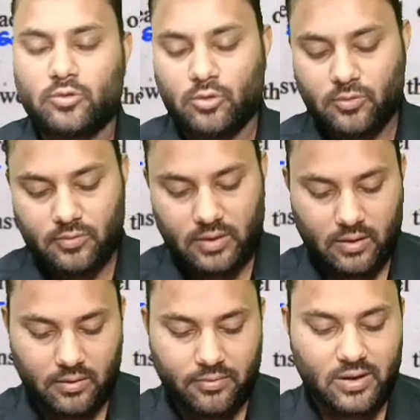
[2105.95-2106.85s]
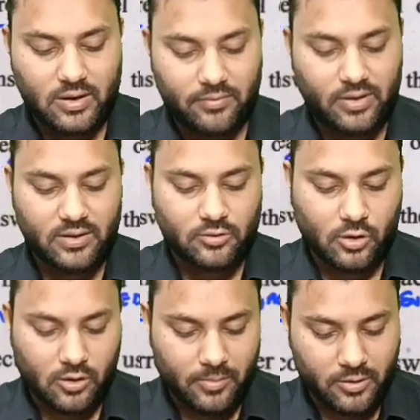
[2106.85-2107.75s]
so if it is
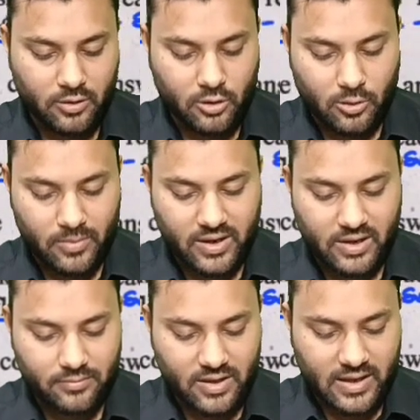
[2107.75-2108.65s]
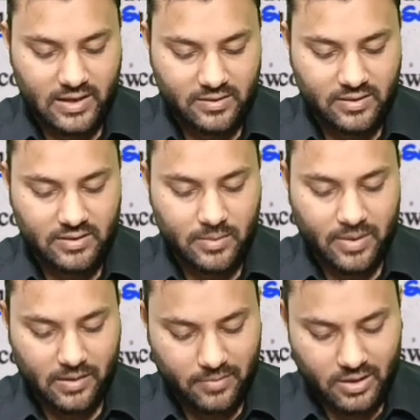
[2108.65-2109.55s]
talk about the normal rate of the dilation in
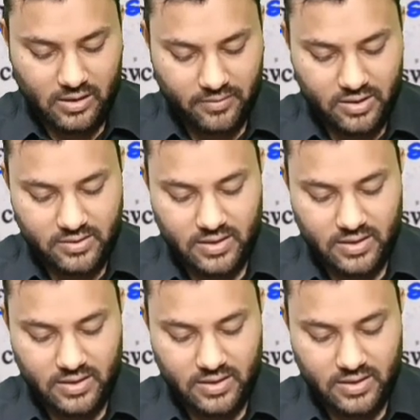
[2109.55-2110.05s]
the primary gravida,